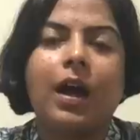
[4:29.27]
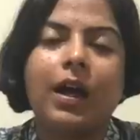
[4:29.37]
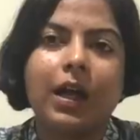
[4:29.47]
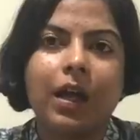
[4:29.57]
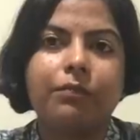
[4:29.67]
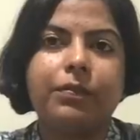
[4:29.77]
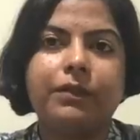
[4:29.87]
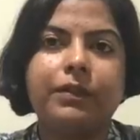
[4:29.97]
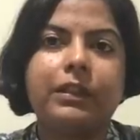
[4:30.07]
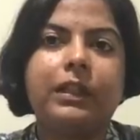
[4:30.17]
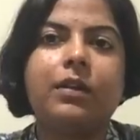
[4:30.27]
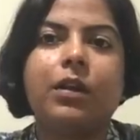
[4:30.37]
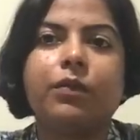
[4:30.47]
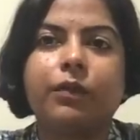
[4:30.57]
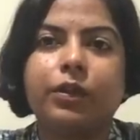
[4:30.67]
I have previously
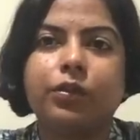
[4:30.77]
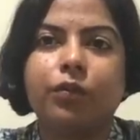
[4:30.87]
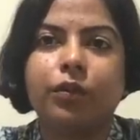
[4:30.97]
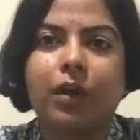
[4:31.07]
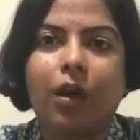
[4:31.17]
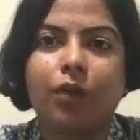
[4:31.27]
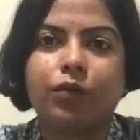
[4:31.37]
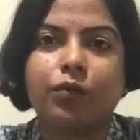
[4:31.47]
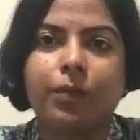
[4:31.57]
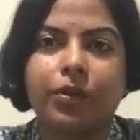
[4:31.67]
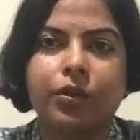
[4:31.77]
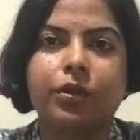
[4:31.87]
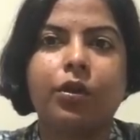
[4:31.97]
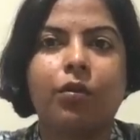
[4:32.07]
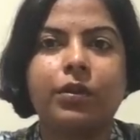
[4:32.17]
done a video on how to measure
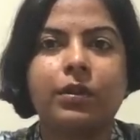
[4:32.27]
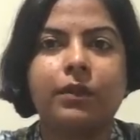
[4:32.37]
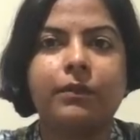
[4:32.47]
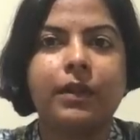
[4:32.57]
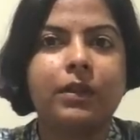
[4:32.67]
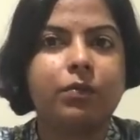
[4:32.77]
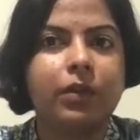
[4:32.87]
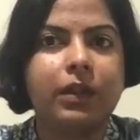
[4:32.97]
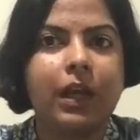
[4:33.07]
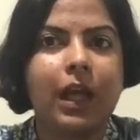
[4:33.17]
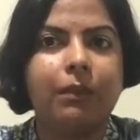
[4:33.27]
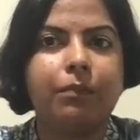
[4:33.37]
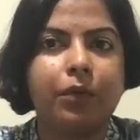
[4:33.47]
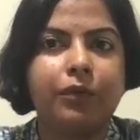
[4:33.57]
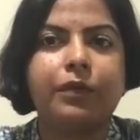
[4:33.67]
your cervix with the
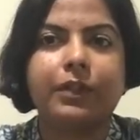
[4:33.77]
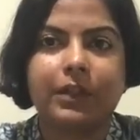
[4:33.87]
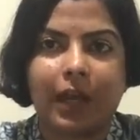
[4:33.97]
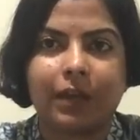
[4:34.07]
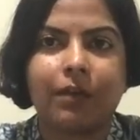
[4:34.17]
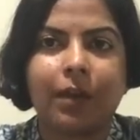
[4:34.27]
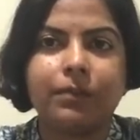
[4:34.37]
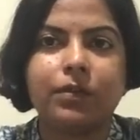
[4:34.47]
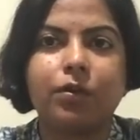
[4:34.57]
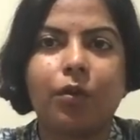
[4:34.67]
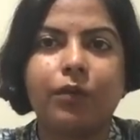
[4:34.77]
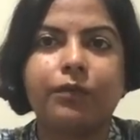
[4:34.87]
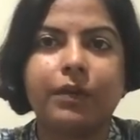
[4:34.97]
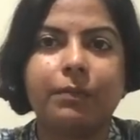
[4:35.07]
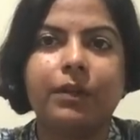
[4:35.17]
help of diagrams of
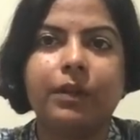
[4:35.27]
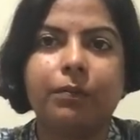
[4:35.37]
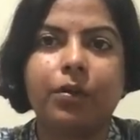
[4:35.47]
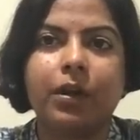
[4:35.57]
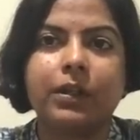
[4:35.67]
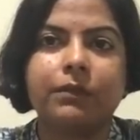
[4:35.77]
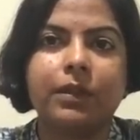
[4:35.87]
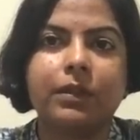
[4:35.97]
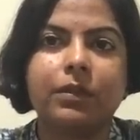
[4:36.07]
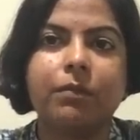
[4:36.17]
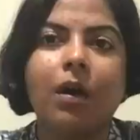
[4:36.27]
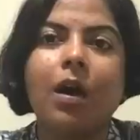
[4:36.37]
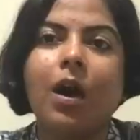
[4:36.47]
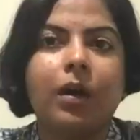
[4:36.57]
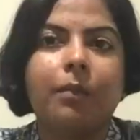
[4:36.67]
female reproductive system.
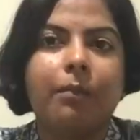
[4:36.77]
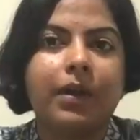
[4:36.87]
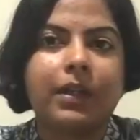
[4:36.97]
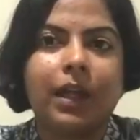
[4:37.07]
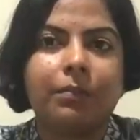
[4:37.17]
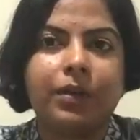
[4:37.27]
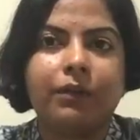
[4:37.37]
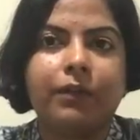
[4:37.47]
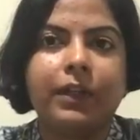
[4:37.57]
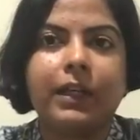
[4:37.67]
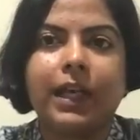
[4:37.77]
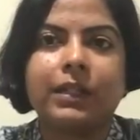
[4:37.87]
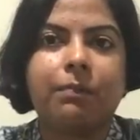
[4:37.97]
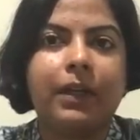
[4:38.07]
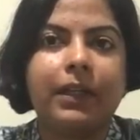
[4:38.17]
But I'll briefly
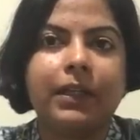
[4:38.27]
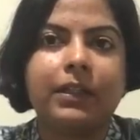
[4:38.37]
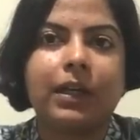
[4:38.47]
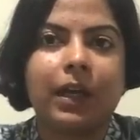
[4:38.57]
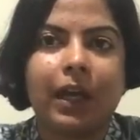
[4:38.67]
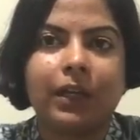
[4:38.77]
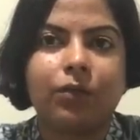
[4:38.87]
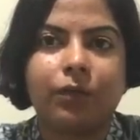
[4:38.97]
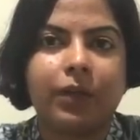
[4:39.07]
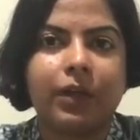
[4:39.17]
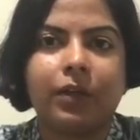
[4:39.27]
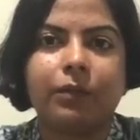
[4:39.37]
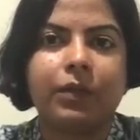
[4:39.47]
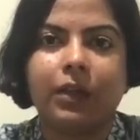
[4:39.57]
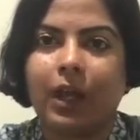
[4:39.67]
explain it again over here
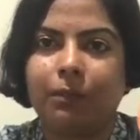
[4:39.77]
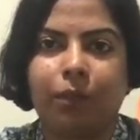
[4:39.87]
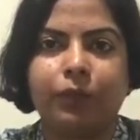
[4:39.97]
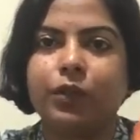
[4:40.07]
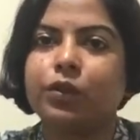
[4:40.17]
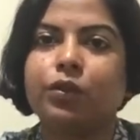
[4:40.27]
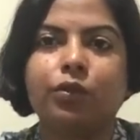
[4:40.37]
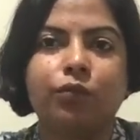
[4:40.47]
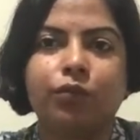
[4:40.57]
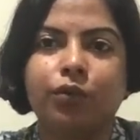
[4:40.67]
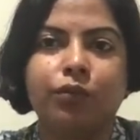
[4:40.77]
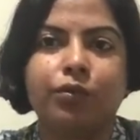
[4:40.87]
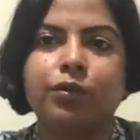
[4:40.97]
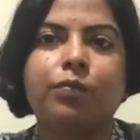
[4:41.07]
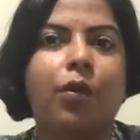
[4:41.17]
with the help of this new
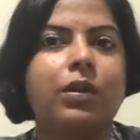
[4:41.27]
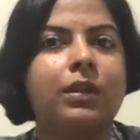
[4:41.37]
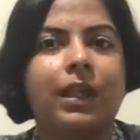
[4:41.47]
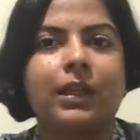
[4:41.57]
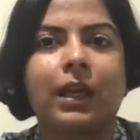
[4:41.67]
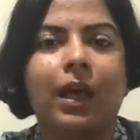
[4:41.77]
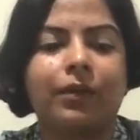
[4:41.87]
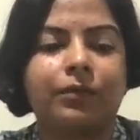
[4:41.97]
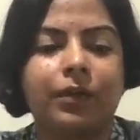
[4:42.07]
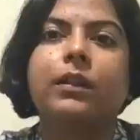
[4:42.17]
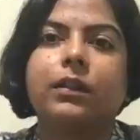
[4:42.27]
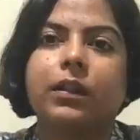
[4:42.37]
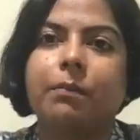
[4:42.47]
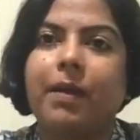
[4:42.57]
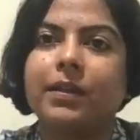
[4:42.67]
uterus model that I have.
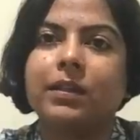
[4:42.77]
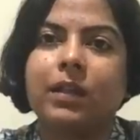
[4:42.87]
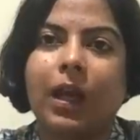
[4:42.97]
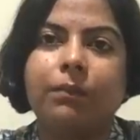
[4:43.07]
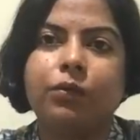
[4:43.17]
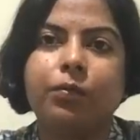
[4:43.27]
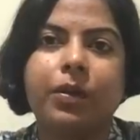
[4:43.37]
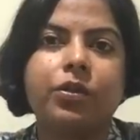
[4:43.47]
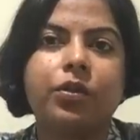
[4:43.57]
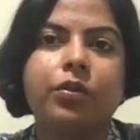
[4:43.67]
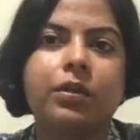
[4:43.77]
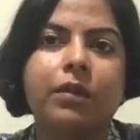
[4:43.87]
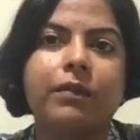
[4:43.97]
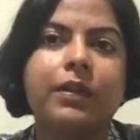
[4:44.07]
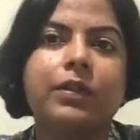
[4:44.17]
The best time to measure your
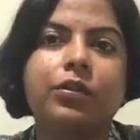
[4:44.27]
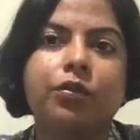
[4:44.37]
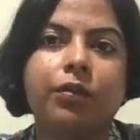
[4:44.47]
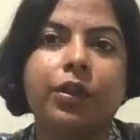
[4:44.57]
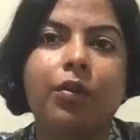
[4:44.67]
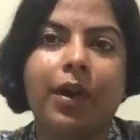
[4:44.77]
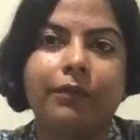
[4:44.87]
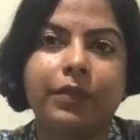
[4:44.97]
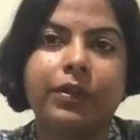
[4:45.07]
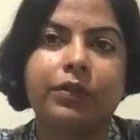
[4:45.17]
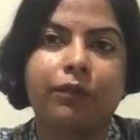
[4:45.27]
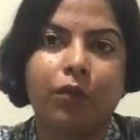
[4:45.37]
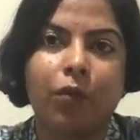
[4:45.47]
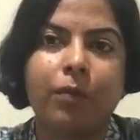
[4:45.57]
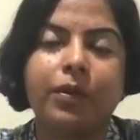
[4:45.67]
cervix is during your heaviest
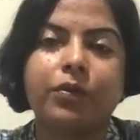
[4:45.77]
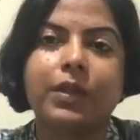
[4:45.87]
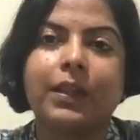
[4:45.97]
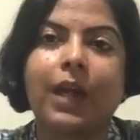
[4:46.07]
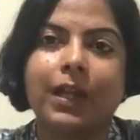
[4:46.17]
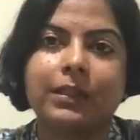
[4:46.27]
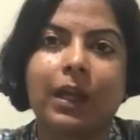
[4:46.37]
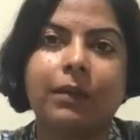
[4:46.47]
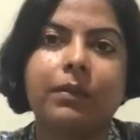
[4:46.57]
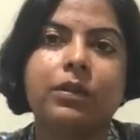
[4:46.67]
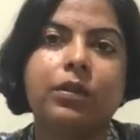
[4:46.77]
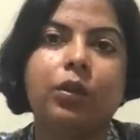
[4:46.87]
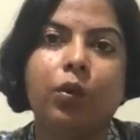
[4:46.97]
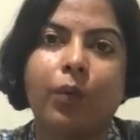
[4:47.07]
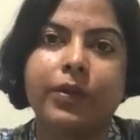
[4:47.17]
flow, because at that time it's the
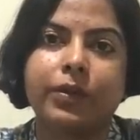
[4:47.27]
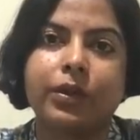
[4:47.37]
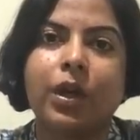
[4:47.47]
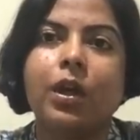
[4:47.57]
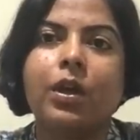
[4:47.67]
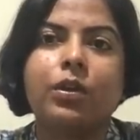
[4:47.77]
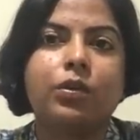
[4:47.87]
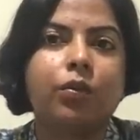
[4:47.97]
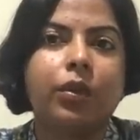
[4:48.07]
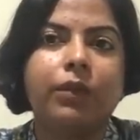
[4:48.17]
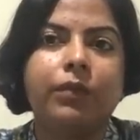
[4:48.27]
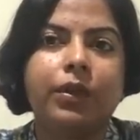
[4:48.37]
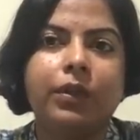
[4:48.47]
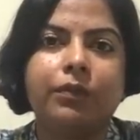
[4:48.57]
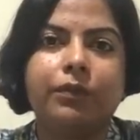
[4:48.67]
lowest. So even
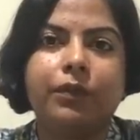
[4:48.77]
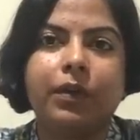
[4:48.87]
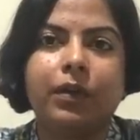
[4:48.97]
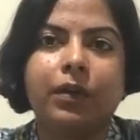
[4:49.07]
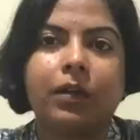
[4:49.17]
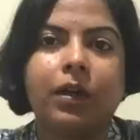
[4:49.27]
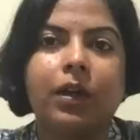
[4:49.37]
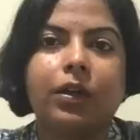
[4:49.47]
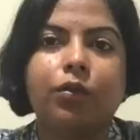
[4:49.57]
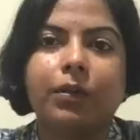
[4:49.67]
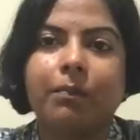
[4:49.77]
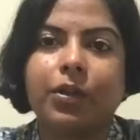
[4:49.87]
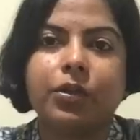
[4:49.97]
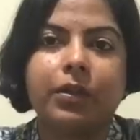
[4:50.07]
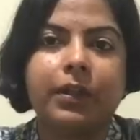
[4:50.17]
if you had
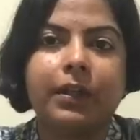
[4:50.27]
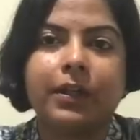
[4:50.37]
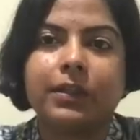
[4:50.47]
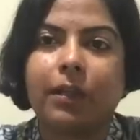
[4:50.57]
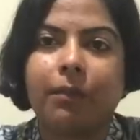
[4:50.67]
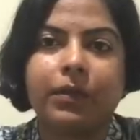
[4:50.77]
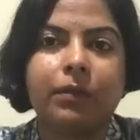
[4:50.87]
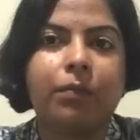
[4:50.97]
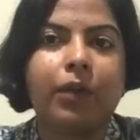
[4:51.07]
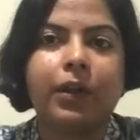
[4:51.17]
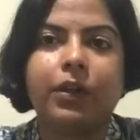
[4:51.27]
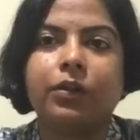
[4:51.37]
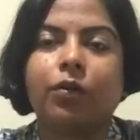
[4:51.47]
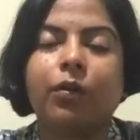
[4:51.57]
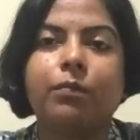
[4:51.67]
measured it at some other
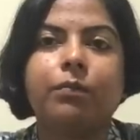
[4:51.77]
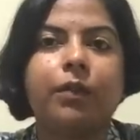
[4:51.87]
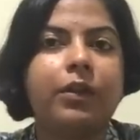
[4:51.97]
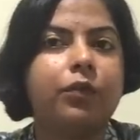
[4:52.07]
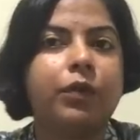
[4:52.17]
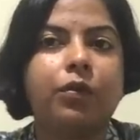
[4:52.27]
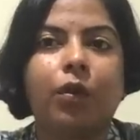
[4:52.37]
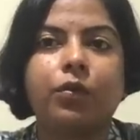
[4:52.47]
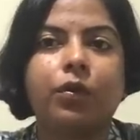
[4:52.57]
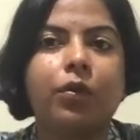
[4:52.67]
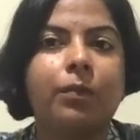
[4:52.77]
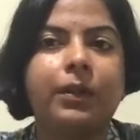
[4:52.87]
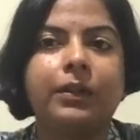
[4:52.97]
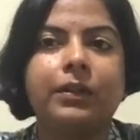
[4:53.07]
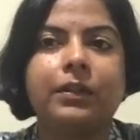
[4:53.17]
point, or when you were not on your
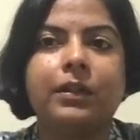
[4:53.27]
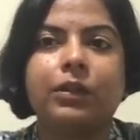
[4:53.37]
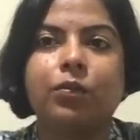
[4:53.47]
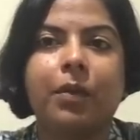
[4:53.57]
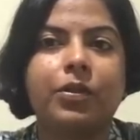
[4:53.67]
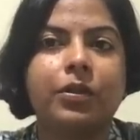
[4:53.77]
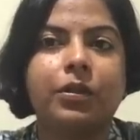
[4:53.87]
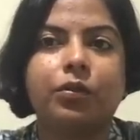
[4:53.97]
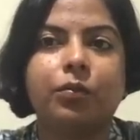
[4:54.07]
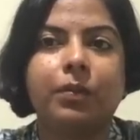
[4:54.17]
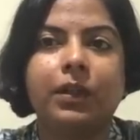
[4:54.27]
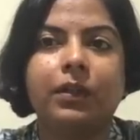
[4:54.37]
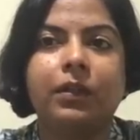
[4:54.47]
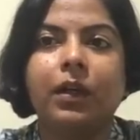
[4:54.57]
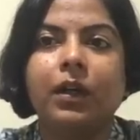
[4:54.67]
periods and you measure it to
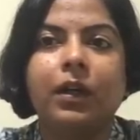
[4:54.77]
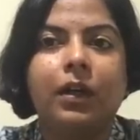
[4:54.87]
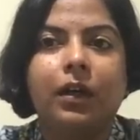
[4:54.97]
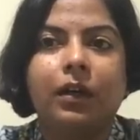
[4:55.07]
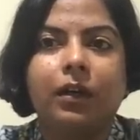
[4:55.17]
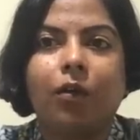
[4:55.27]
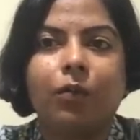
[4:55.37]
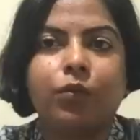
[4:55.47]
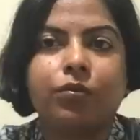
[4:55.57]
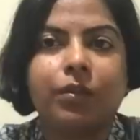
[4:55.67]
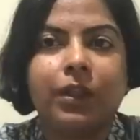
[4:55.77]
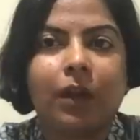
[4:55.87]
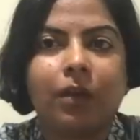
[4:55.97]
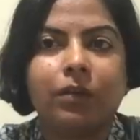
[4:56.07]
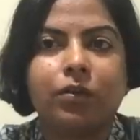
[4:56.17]
be almost 3
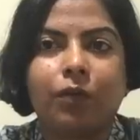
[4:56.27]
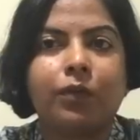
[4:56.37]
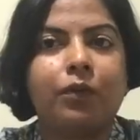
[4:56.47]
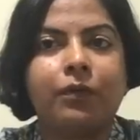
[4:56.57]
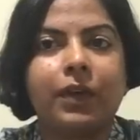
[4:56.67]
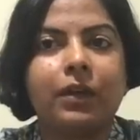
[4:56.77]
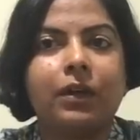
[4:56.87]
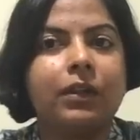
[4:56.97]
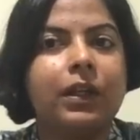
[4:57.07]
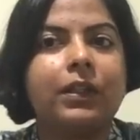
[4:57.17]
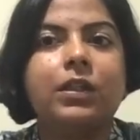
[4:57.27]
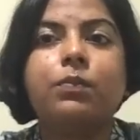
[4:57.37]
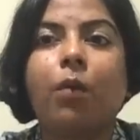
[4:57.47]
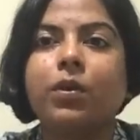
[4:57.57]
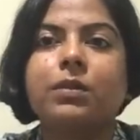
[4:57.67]
knuckles of your finger, then it's
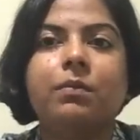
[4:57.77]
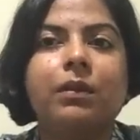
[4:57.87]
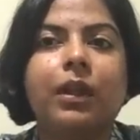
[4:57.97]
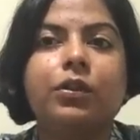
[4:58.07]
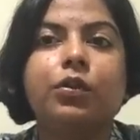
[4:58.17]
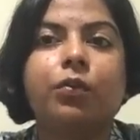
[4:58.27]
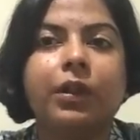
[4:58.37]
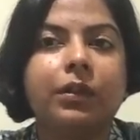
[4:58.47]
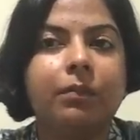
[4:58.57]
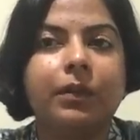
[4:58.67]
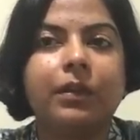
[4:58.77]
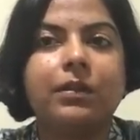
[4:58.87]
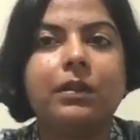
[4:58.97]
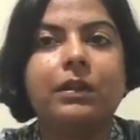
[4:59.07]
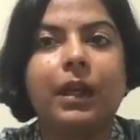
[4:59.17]
possible that during the
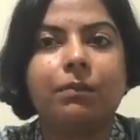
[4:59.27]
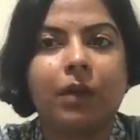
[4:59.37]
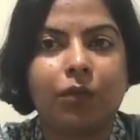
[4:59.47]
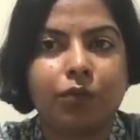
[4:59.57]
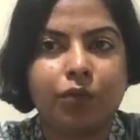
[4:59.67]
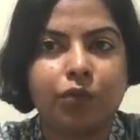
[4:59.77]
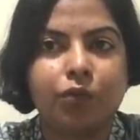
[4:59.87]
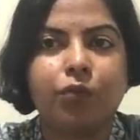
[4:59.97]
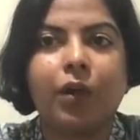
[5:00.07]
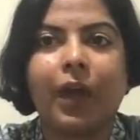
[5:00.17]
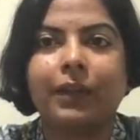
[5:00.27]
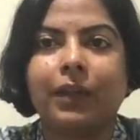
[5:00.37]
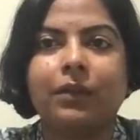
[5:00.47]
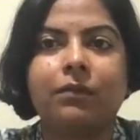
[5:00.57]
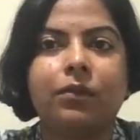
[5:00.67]
periods it came down to 2, and
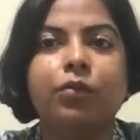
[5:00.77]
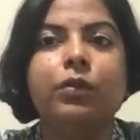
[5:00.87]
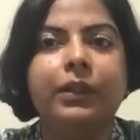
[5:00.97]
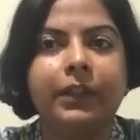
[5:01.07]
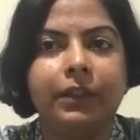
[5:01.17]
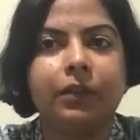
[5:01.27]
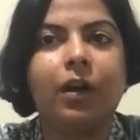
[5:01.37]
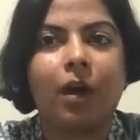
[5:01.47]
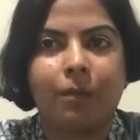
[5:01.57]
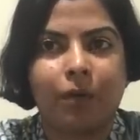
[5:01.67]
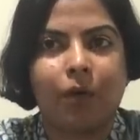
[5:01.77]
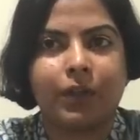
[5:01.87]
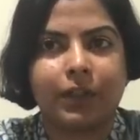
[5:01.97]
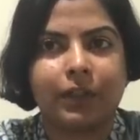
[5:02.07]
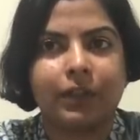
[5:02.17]
then you will need a cup
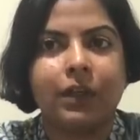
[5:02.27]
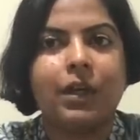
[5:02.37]
accordingly.